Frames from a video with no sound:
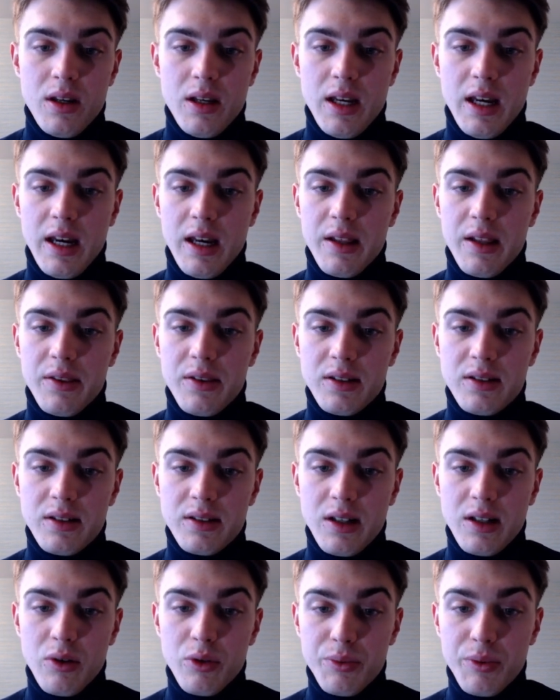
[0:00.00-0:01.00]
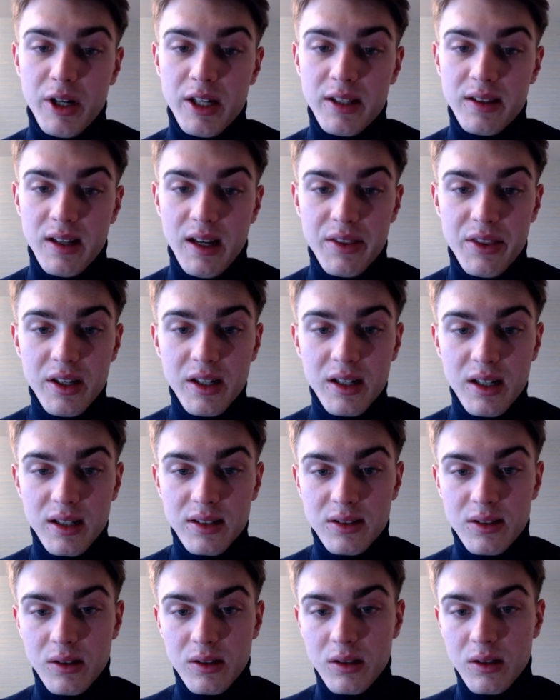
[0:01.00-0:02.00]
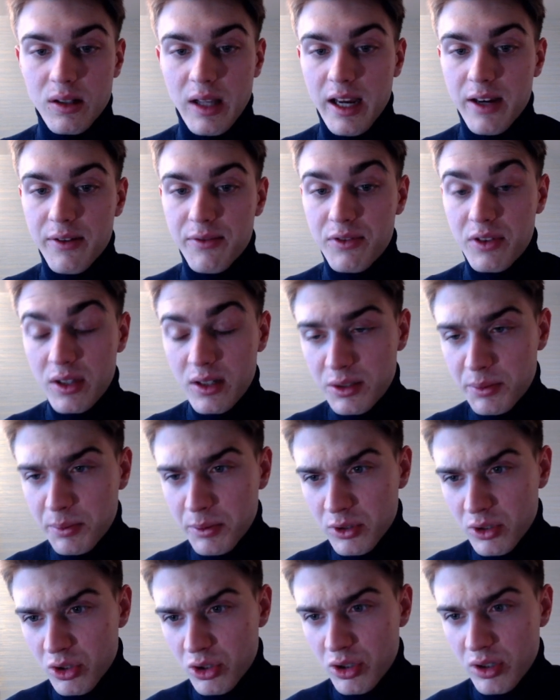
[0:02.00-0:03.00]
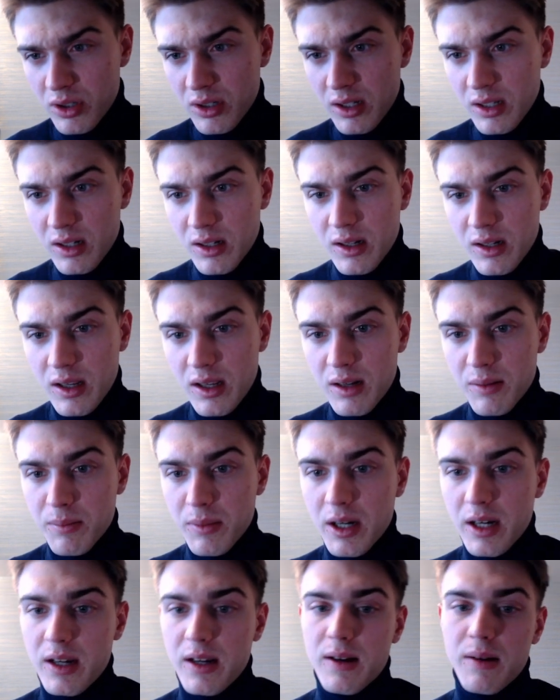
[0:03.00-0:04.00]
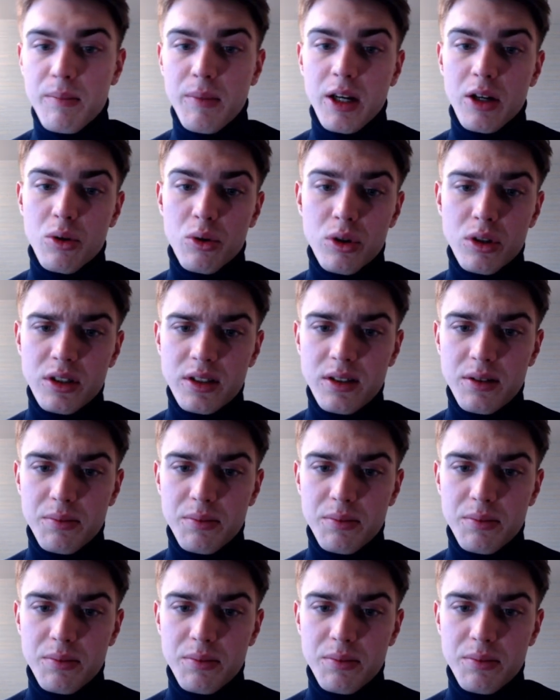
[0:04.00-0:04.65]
And this is how it went. I think I still have this position in my course.